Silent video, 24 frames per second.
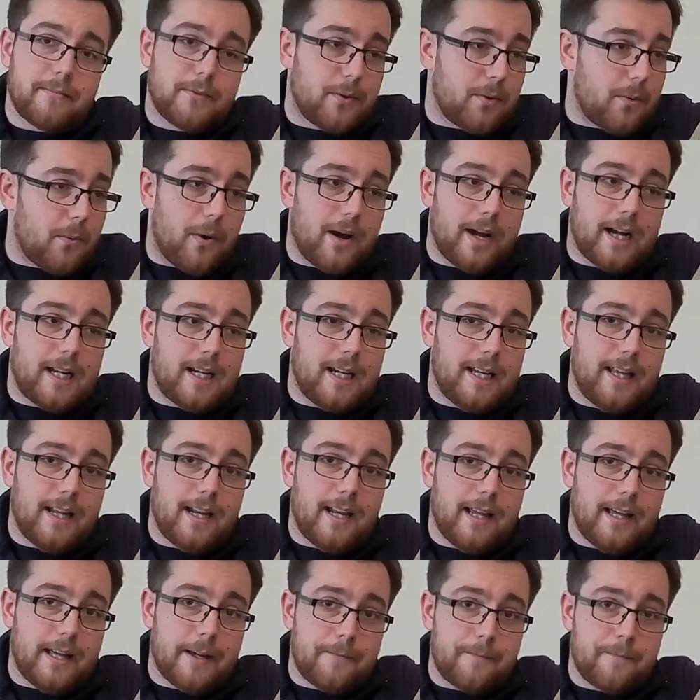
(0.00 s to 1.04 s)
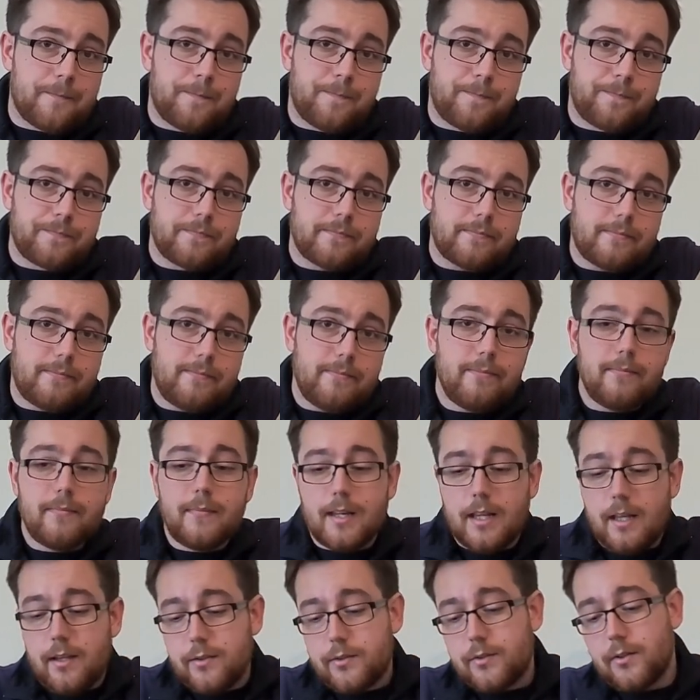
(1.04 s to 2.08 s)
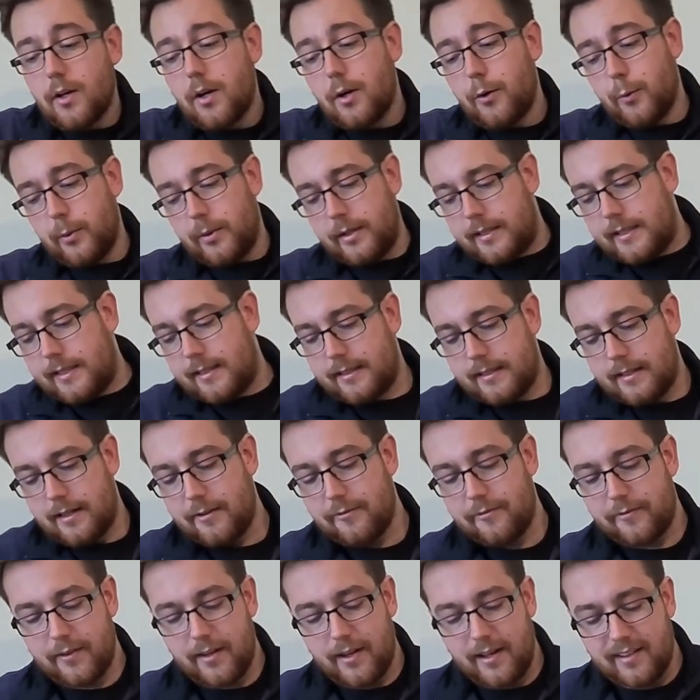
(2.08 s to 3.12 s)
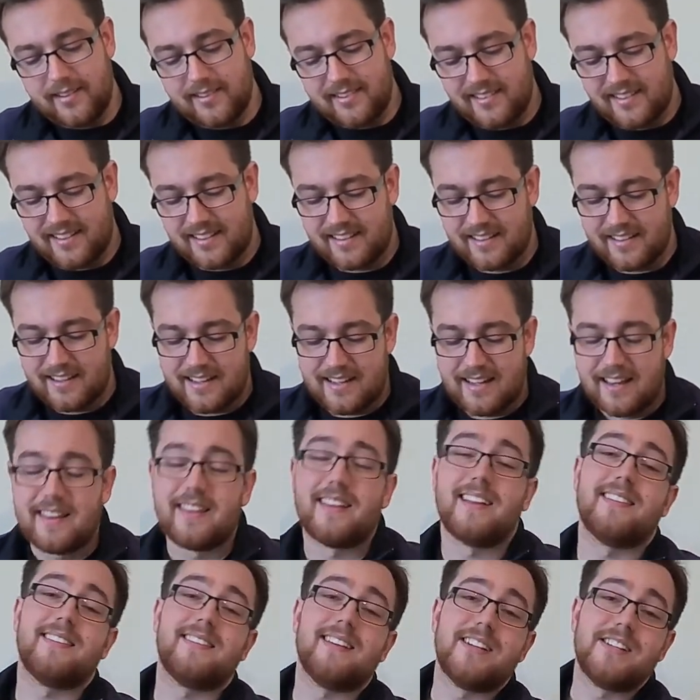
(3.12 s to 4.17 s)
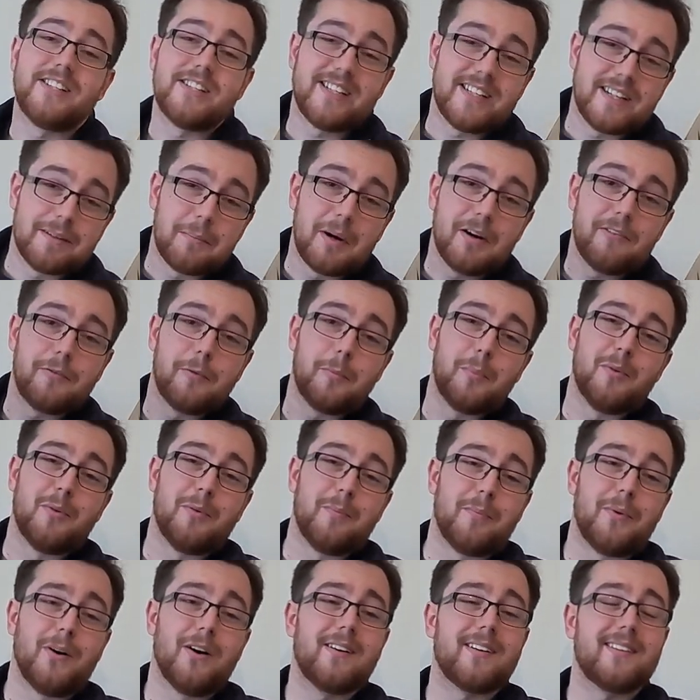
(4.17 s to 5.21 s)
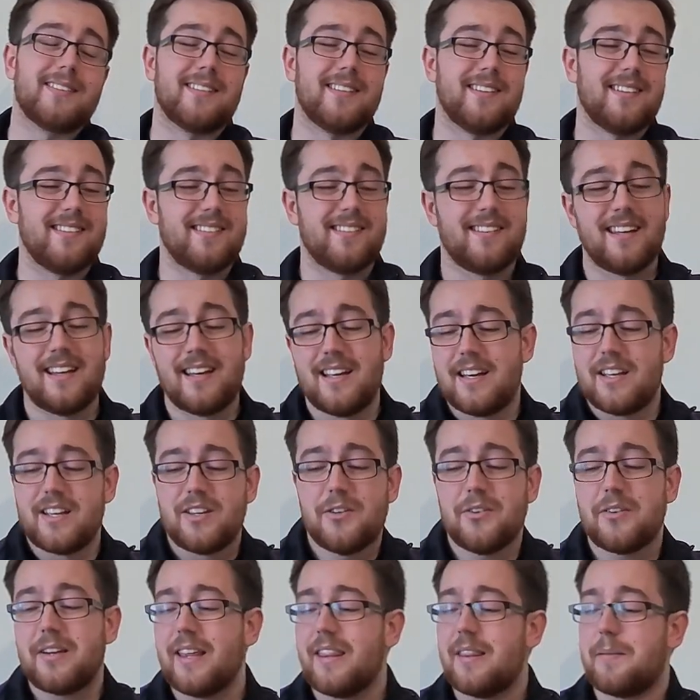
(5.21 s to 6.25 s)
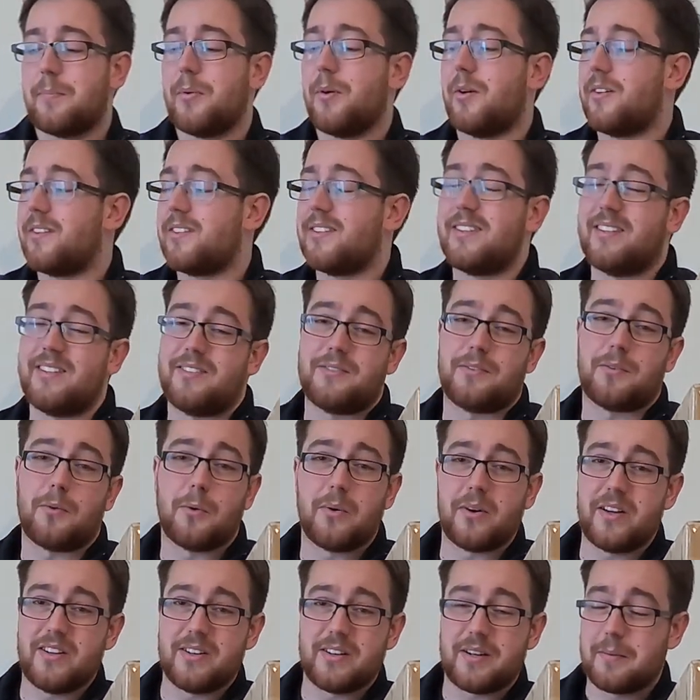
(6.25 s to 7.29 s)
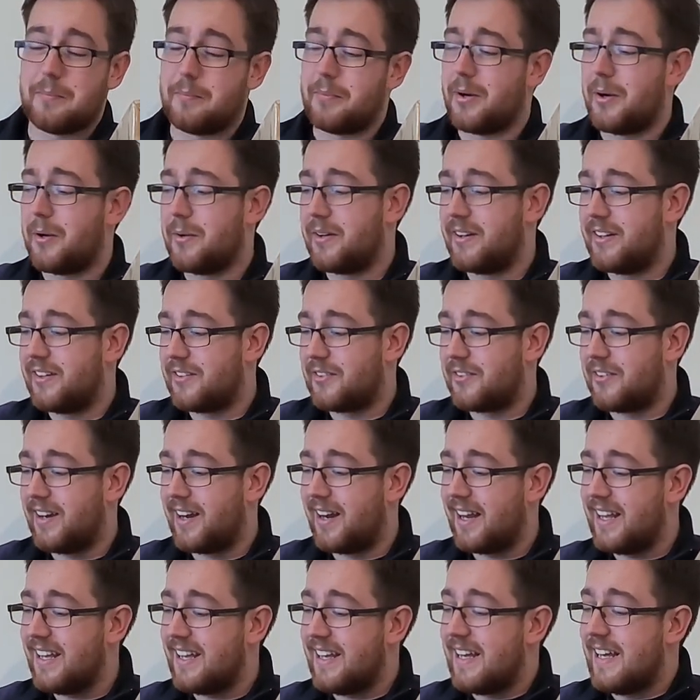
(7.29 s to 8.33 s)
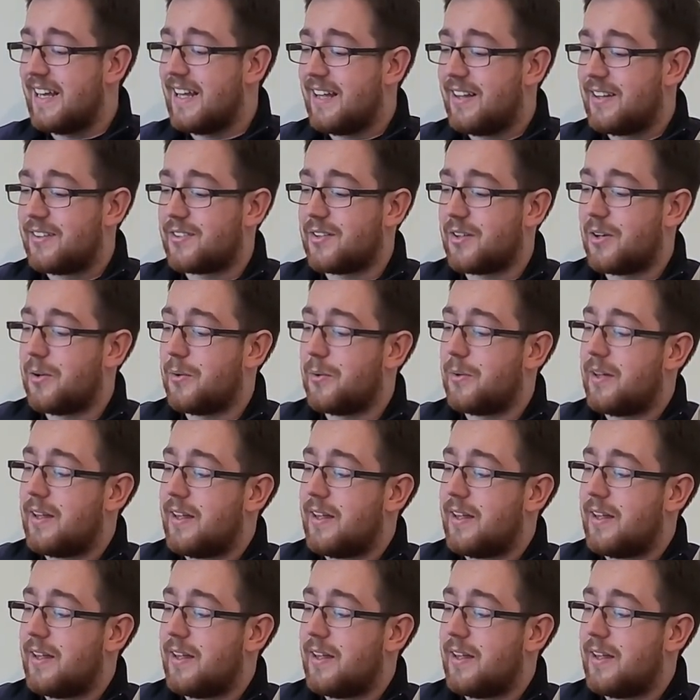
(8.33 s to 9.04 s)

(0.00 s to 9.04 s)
quite clearly. So, at first, they send you your motherboard box, and you'll get the boxes for all your components, really. So